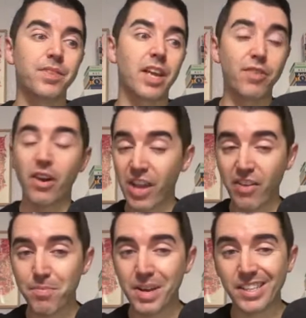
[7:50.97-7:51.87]
If you have
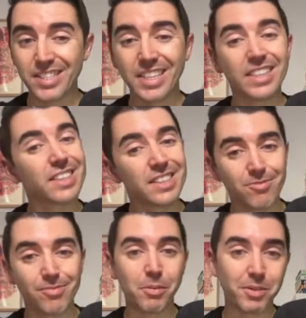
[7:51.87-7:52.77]
Kevin Magnussen,
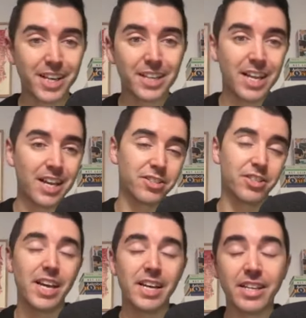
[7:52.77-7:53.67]
I'm going to get that to
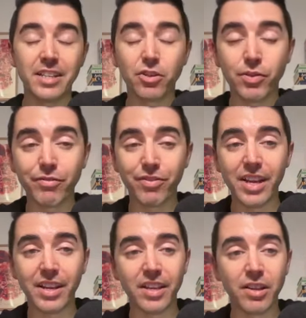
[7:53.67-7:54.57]
that in green
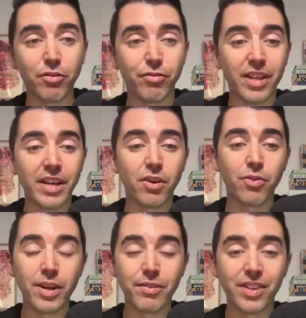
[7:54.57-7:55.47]
flag, yellow flag,
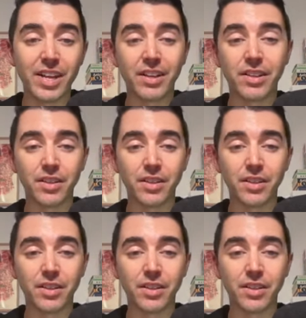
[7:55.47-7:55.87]
red flag,